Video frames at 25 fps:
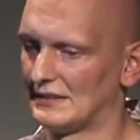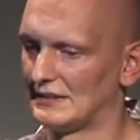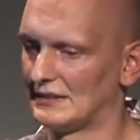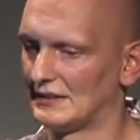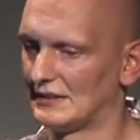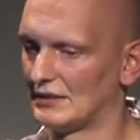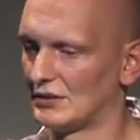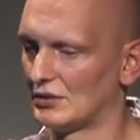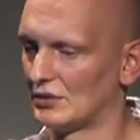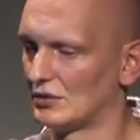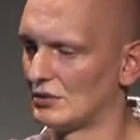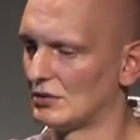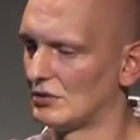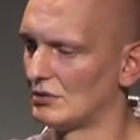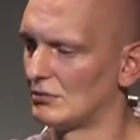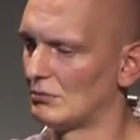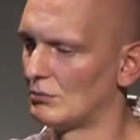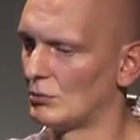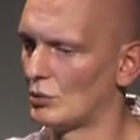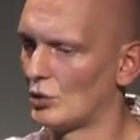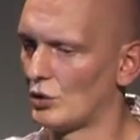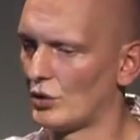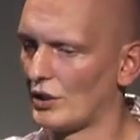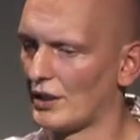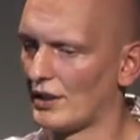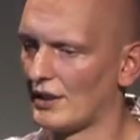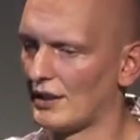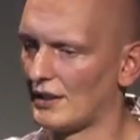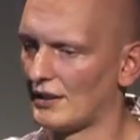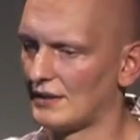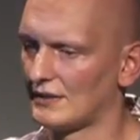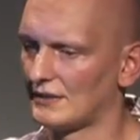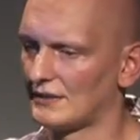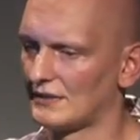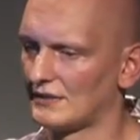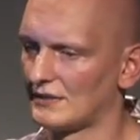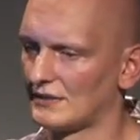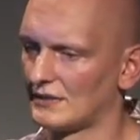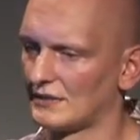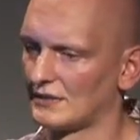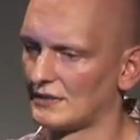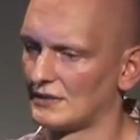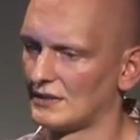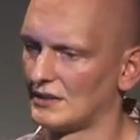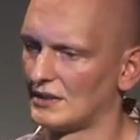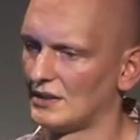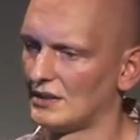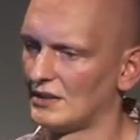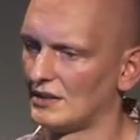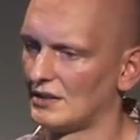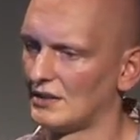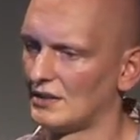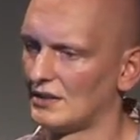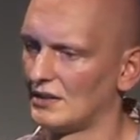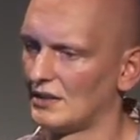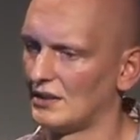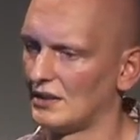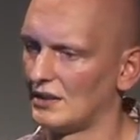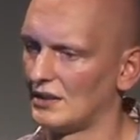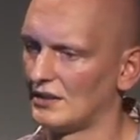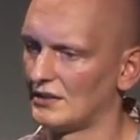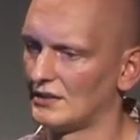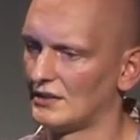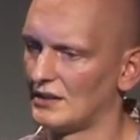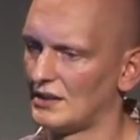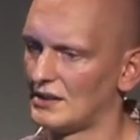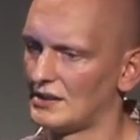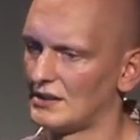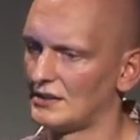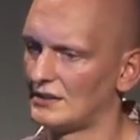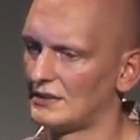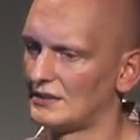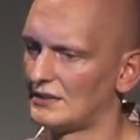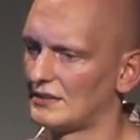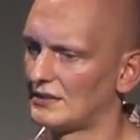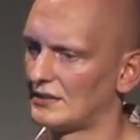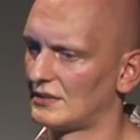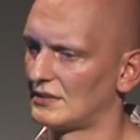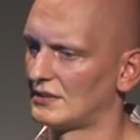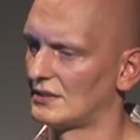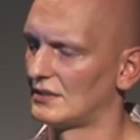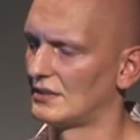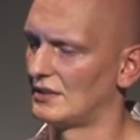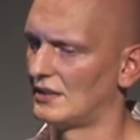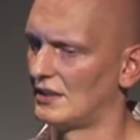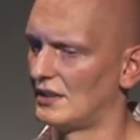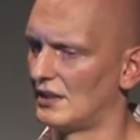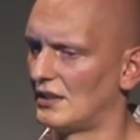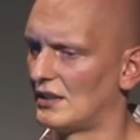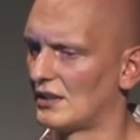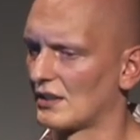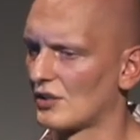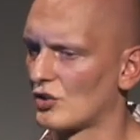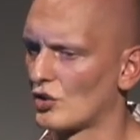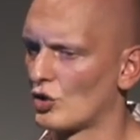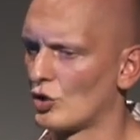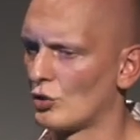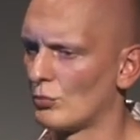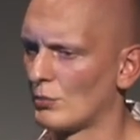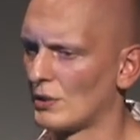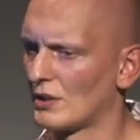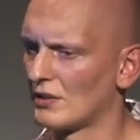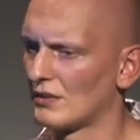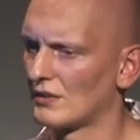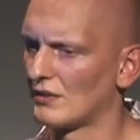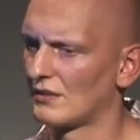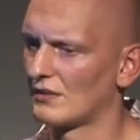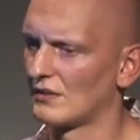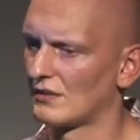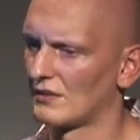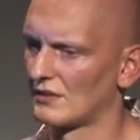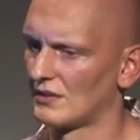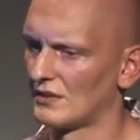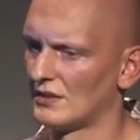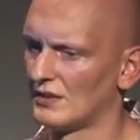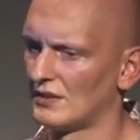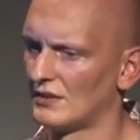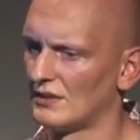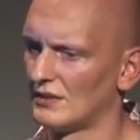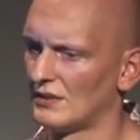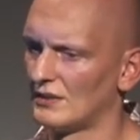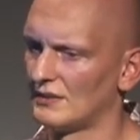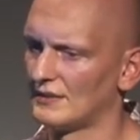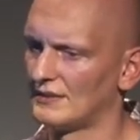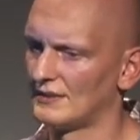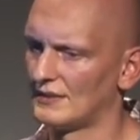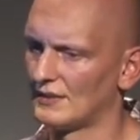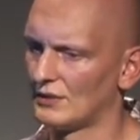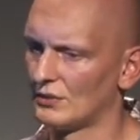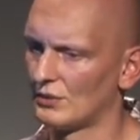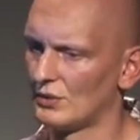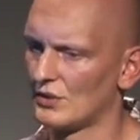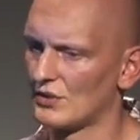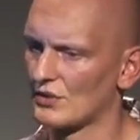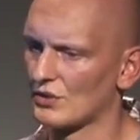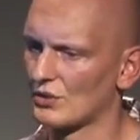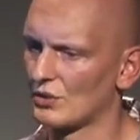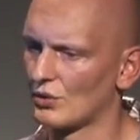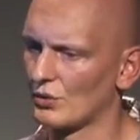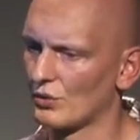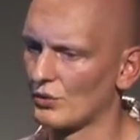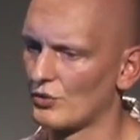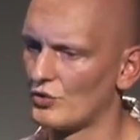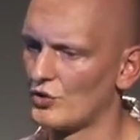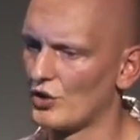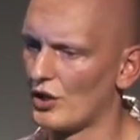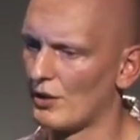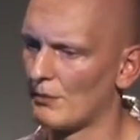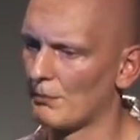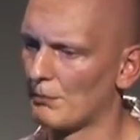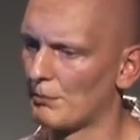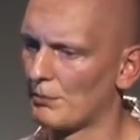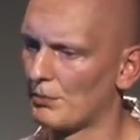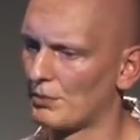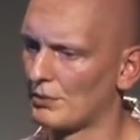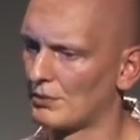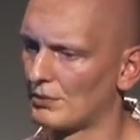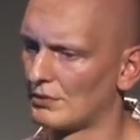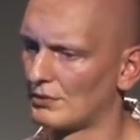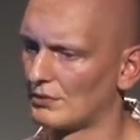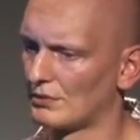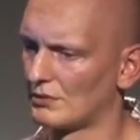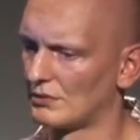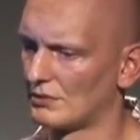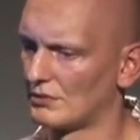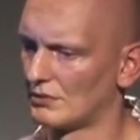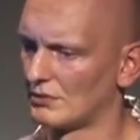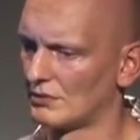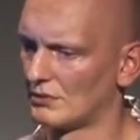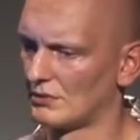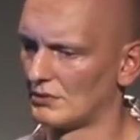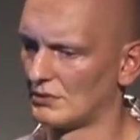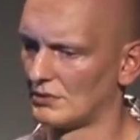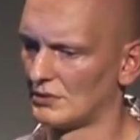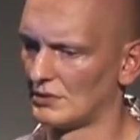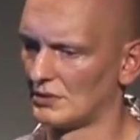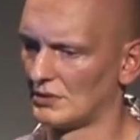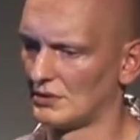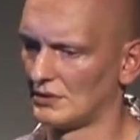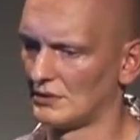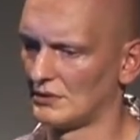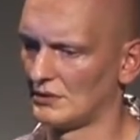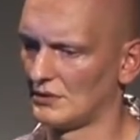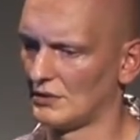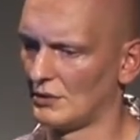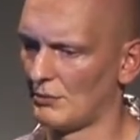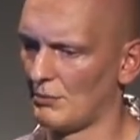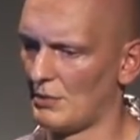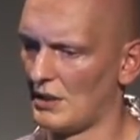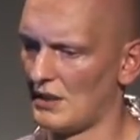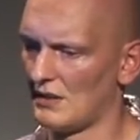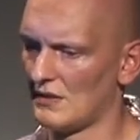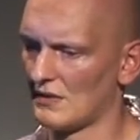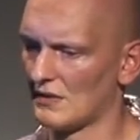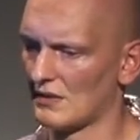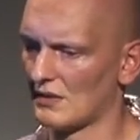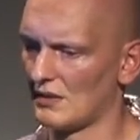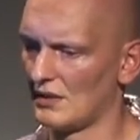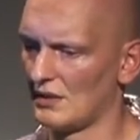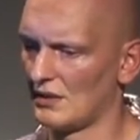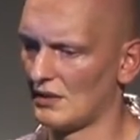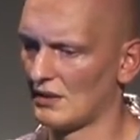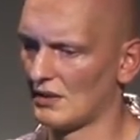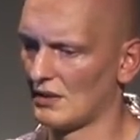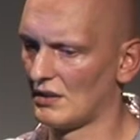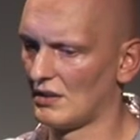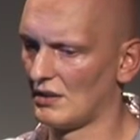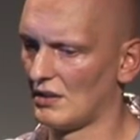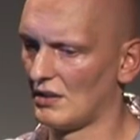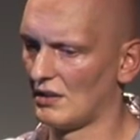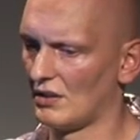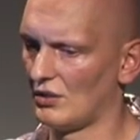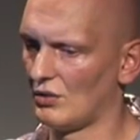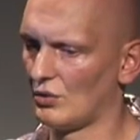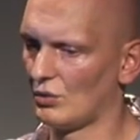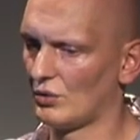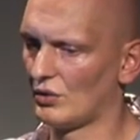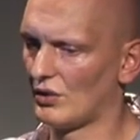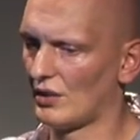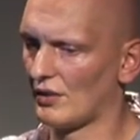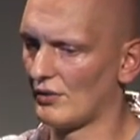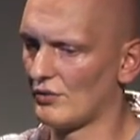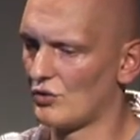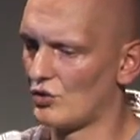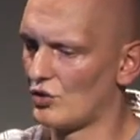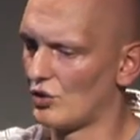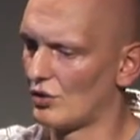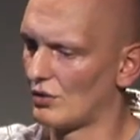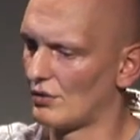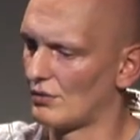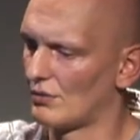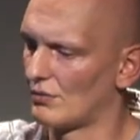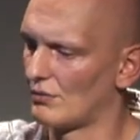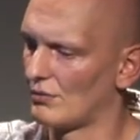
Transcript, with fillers: so Mona has a nice uh, command. So it's called jump. So basically you tell jump